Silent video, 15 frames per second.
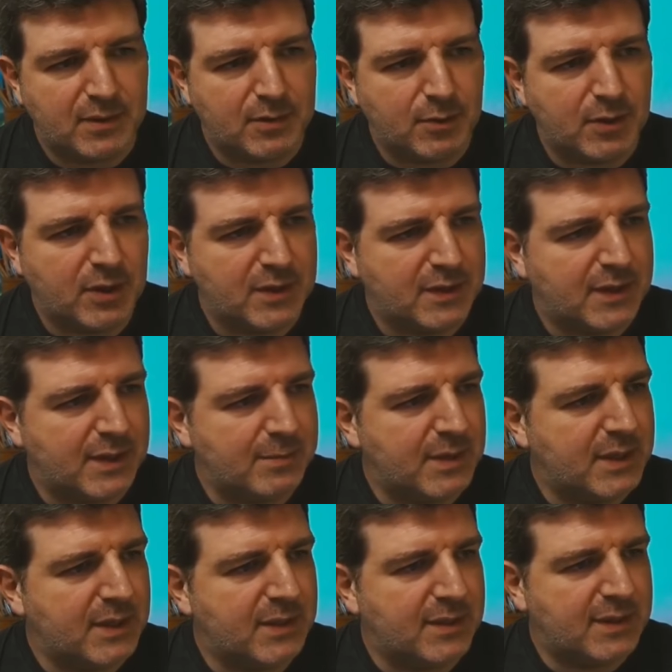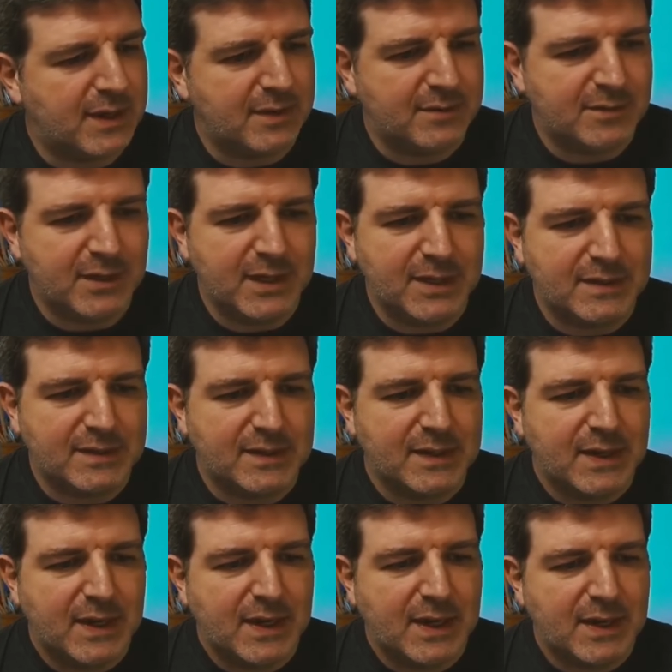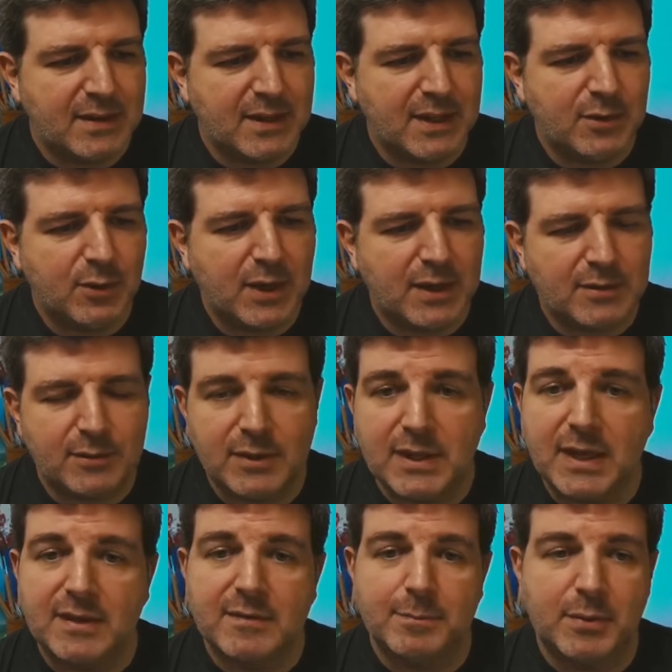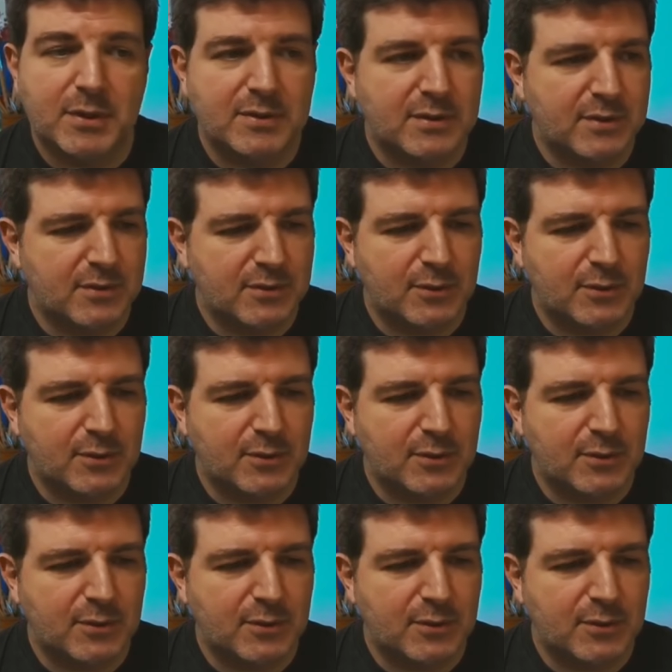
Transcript: you got them inside the list, and then you got the next button.